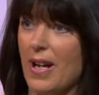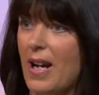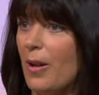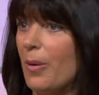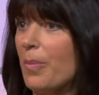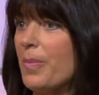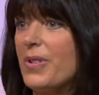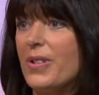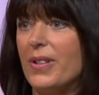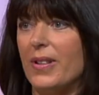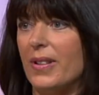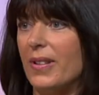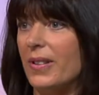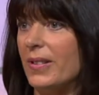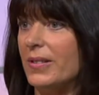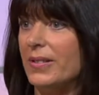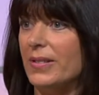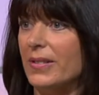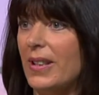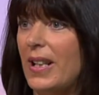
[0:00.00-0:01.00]
helped,
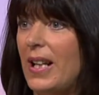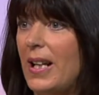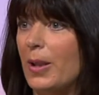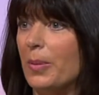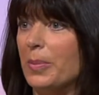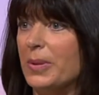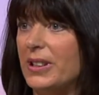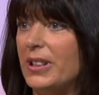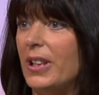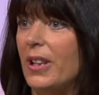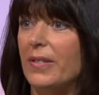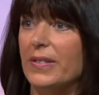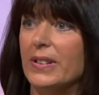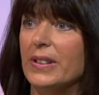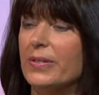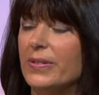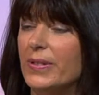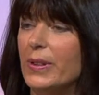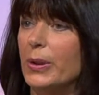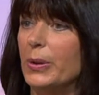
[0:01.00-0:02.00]
uh, helped serving
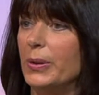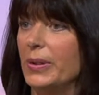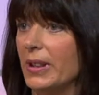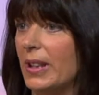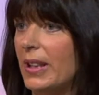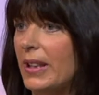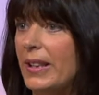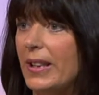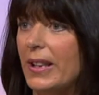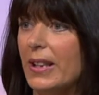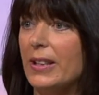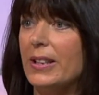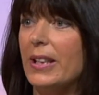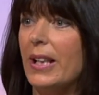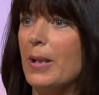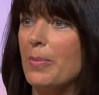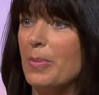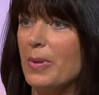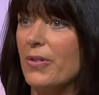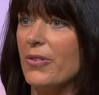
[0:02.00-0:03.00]
food and cleaning
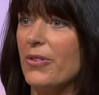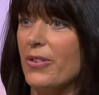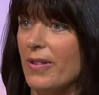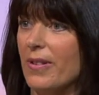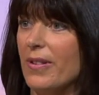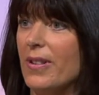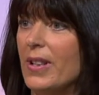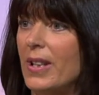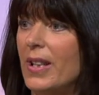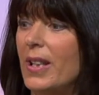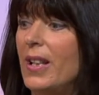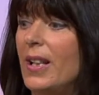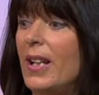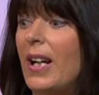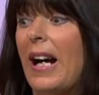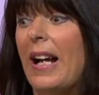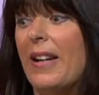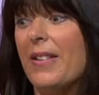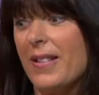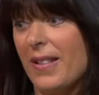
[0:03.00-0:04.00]
tables and...
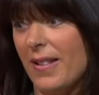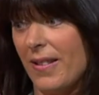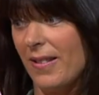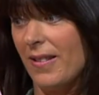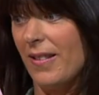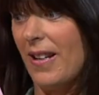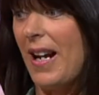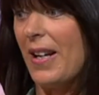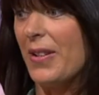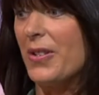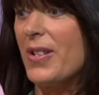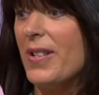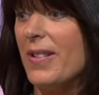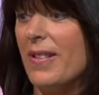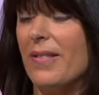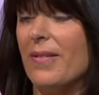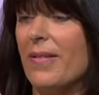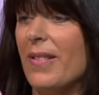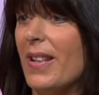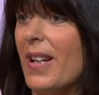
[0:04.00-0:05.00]
And uh,
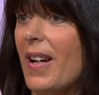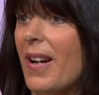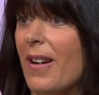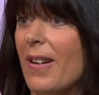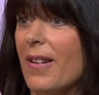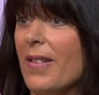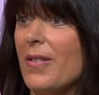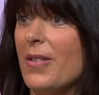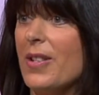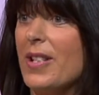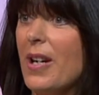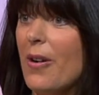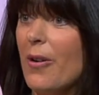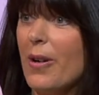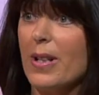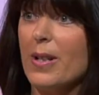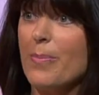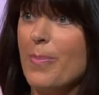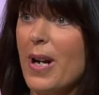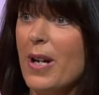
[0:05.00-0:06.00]
actually uh,
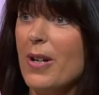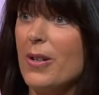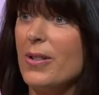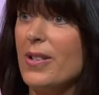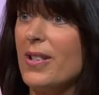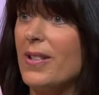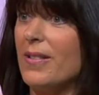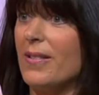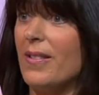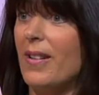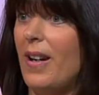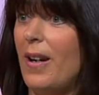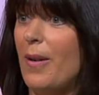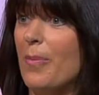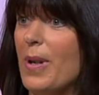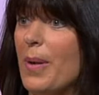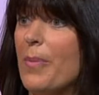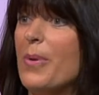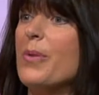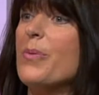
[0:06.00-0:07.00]
steering the boat, um,
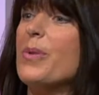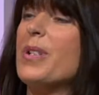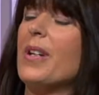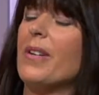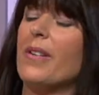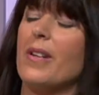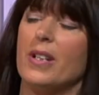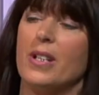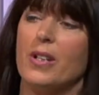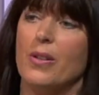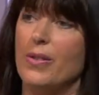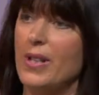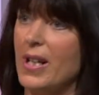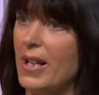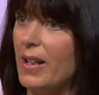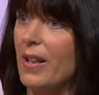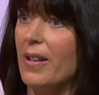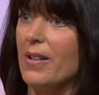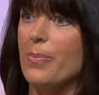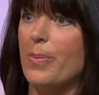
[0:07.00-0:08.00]
I mean, it was a
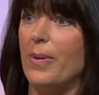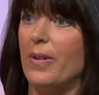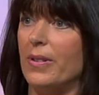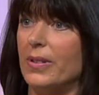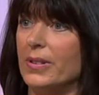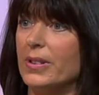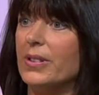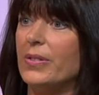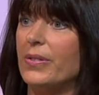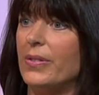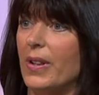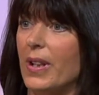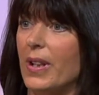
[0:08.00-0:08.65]
unique experience for